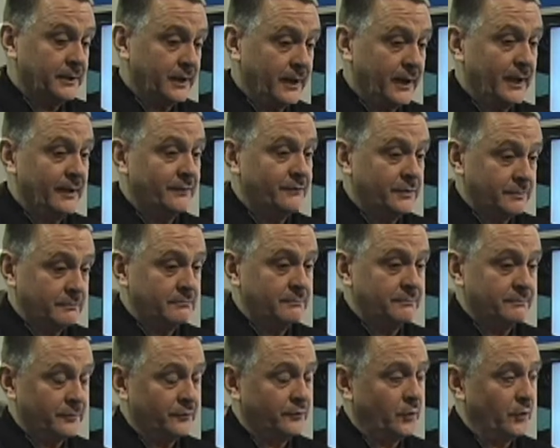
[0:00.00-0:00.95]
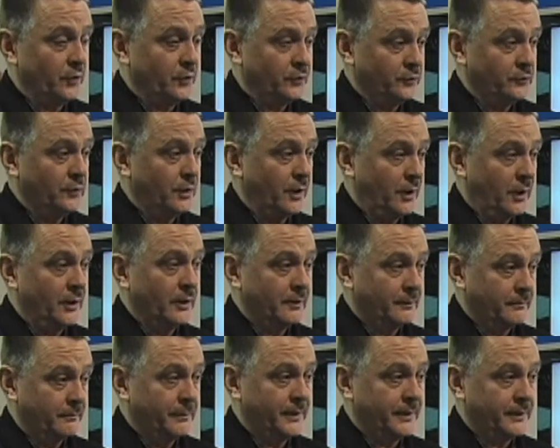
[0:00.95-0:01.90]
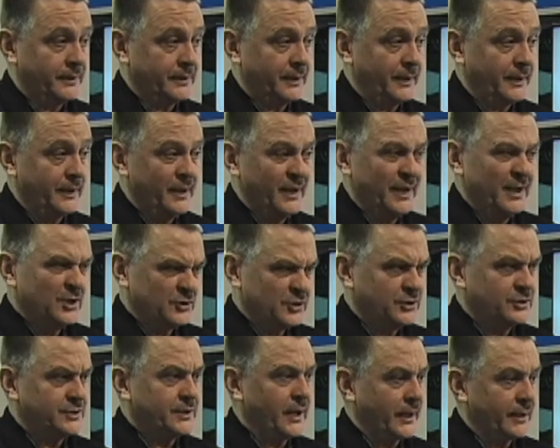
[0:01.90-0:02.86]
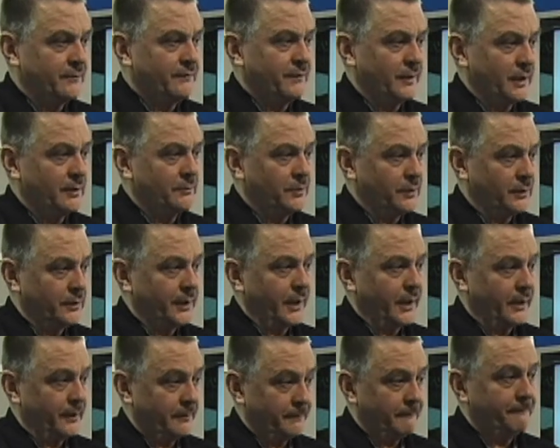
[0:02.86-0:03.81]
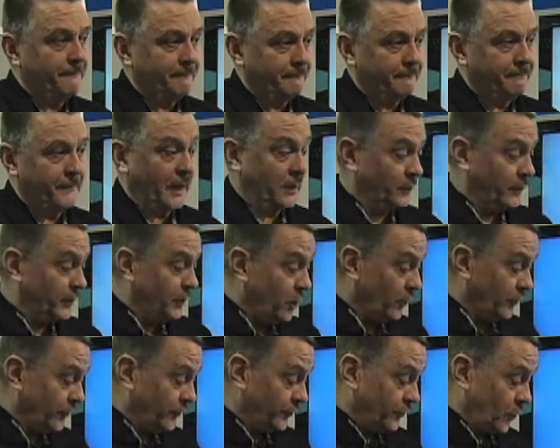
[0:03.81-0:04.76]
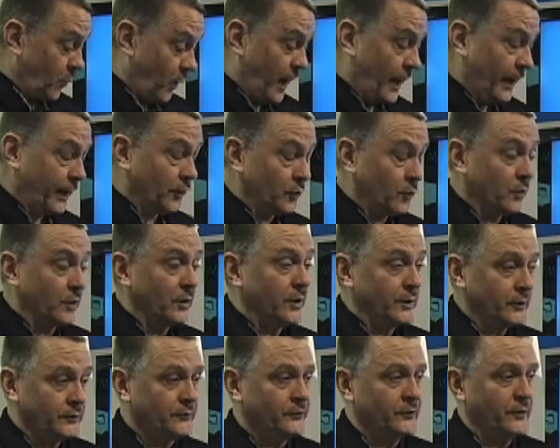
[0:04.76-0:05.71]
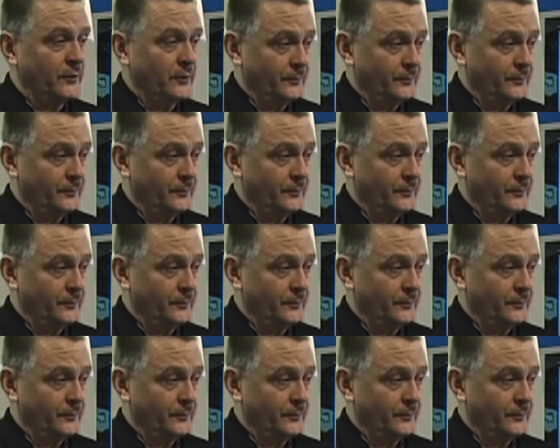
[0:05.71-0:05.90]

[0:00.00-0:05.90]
to have it before too long, but it's just not available yet. And we know that the wire works, so